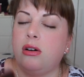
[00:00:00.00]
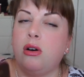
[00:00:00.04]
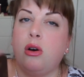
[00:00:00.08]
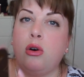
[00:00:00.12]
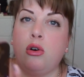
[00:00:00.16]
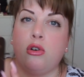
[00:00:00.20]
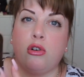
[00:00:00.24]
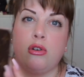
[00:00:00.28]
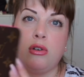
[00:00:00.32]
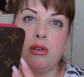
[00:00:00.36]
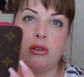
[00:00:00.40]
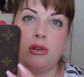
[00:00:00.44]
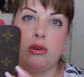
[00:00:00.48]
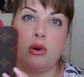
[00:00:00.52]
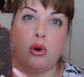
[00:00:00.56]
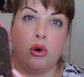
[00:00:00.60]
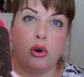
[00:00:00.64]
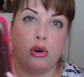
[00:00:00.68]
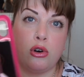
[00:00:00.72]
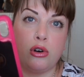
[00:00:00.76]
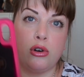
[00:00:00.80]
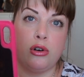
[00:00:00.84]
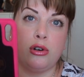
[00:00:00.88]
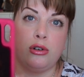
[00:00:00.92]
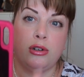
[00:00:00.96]

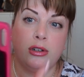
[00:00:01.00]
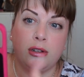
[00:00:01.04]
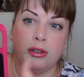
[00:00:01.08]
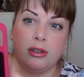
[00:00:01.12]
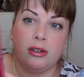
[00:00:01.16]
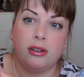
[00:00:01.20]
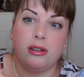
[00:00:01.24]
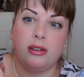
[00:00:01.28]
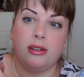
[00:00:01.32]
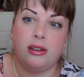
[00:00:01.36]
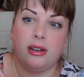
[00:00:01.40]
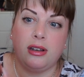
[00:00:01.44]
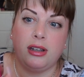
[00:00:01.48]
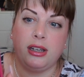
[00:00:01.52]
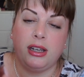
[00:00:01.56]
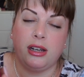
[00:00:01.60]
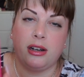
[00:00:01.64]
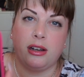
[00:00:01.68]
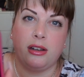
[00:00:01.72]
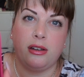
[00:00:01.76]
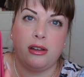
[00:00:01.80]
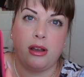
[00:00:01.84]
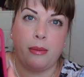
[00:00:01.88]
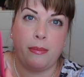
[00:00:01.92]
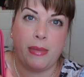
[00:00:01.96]
or you
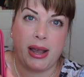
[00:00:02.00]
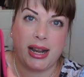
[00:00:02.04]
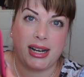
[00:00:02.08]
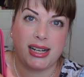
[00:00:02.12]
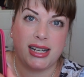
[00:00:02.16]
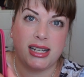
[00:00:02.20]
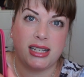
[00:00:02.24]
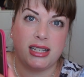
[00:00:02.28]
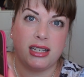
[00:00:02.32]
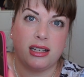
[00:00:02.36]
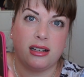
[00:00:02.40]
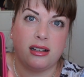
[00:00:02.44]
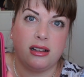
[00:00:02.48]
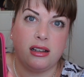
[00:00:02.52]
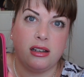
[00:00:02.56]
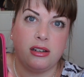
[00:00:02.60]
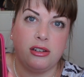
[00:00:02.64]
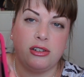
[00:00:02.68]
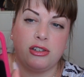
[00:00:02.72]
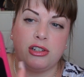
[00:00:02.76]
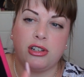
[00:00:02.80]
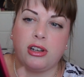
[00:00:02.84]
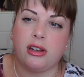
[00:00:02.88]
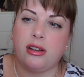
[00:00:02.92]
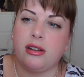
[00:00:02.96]
know, a magnetic
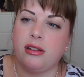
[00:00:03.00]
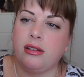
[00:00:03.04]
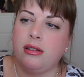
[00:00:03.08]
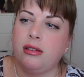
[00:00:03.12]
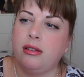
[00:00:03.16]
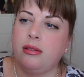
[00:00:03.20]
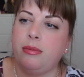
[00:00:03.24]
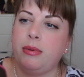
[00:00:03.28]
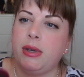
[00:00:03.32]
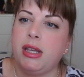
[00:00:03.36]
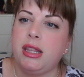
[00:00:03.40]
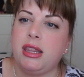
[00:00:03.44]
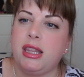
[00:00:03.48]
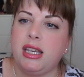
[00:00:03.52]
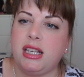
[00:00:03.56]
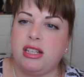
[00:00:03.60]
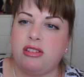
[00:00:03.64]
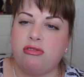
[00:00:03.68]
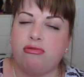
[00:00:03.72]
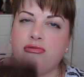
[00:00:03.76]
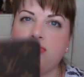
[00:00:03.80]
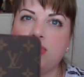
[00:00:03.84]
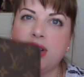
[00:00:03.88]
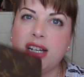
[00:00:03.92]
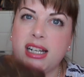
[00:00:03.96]
closure. But
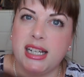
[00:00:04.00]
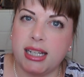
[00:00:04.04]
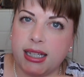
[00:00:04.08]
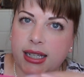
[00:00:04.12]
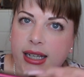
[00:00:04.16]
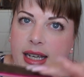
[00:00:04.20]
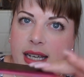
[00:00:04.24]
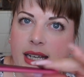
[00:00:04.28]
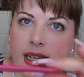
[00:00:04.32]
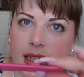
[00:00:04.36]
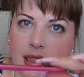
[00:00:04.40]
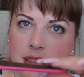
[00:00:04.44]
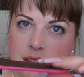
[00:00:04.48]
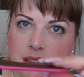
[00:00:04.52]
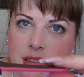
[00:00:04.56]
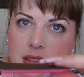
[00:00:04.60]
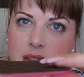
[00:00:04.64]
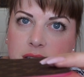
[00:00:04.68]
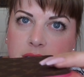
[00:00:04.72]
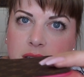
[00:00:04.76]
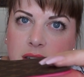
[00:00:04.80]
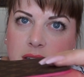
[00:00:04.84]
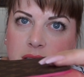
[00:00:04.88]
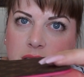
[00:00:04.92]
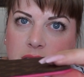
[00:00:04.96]
this really
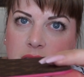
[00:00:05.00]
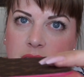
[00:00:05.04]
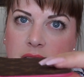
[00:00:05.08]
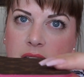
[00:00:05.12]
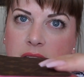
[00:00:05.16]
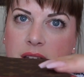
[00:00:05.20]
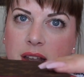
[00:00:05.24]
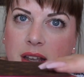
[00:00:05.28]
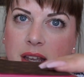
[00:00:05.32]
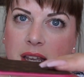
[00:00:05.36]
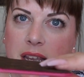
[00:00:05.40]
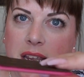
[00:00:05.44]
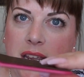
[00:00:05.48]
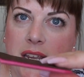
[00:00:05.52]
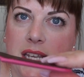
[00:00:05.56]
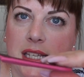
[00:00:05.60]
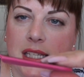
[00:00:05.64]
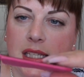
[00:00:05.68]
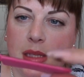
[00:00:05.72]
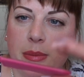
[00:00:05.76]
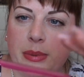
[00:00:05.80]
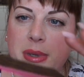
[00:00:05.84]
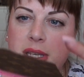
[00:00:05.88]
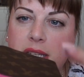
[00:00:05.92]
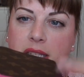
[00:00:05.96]
is,
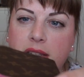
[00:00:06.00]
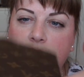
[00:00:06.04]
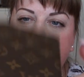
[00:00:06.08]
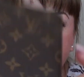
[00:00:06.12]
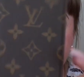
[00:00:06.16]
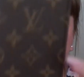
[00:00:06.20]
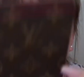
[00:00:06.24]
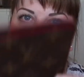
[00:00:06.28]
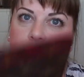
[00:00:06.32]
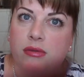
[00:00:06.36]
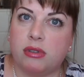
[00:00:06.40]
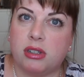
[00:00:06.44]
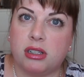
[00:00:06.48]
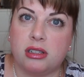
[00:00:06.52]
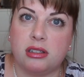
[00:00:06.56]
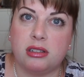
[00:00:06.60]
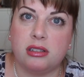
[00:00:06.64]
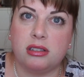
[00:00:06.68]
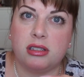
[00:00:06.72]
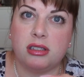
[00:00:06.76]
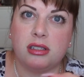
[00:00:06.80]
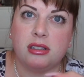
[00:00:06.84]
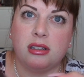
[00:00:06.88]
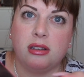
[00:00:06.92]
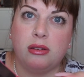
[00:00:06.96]
it's a piece of
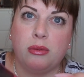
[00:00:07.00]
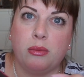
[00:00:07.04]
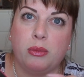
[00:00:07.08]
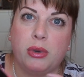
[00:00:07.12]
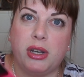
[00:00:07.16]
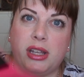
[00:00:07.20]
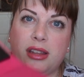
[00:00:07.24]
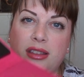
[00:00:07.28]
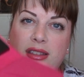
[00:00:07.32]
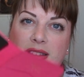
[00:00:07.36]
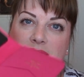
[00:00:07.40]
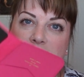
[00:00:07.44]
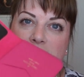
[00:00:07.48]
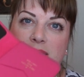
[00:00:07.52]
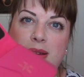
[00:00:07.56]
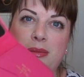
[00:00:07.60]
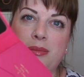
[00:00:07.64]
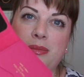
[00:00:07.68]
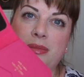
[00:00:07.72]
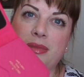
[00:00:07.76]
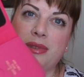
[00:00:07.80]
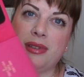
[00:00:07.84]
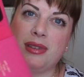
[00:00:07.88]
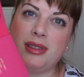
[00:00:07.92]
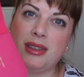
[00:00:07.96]
canvas with
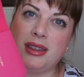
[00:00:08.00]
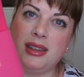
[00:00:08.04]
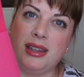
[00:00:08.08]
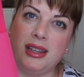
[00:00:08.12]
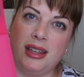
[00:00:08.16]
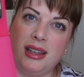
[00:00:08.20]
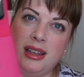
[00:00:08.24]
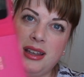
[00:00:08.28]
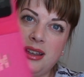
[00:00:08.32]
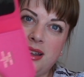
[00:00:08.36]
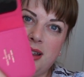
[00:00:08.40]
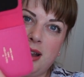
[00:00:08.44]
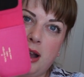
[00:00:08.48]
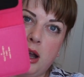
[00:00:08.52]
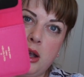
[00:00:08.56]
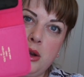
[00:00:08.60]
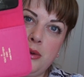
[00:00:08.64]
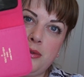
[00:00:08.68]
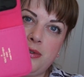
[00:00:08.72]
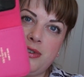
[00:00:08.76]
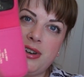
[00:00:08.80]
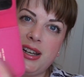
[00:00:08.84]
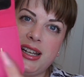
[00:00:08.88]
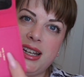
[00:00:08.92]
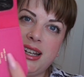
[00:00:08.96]

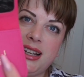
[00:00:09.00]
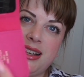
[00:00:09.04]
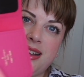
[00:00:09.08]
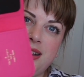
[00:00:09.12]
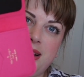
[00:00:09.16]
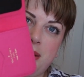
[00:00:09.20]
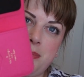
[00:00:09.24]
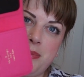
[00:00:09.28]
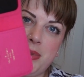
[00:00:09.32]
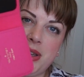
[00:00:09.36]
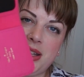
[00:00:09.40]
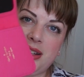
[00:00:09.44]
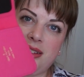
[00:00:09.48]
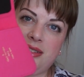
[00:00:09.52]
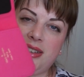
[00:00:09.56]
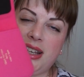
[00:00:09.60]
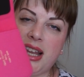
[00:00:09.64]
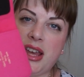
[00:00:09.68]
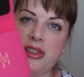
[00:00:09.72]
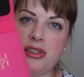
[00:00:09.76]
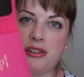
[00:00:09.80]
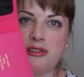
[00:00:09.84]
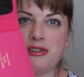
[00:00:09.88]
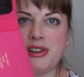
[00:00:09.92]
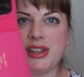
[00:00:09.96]
hopefully a bit of
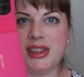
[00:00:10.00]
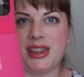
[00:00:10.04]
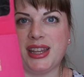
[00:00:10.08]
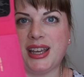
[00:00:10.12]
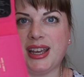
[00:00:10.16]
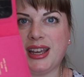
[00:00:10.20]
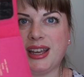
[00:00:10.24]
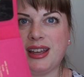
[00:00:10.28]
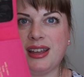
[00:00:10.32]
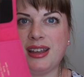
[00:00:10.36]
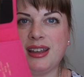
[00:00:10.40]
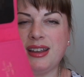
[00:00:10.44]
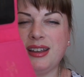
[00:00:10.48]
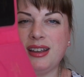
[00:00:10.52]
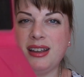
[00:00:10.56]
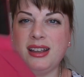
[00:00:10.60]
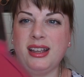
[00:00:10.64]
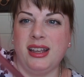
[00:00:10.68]
leather in there,